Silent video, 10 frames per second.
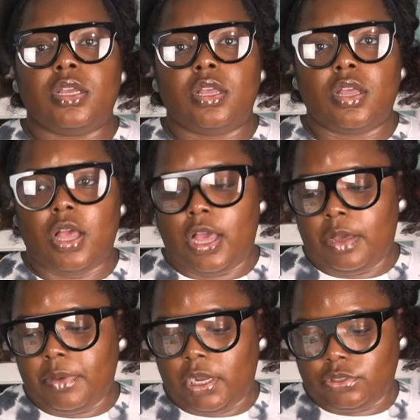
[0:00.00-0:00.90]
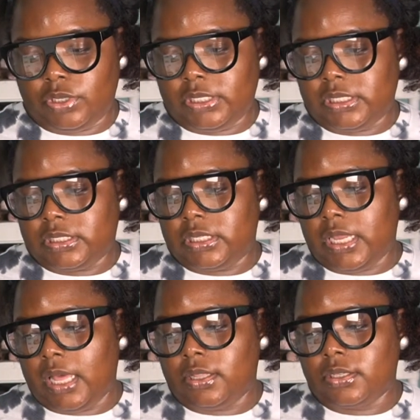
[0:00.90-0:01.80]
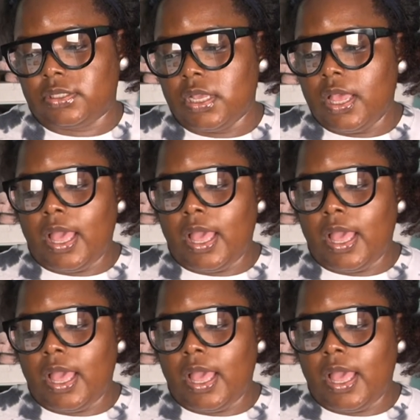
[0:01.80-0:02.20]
$160.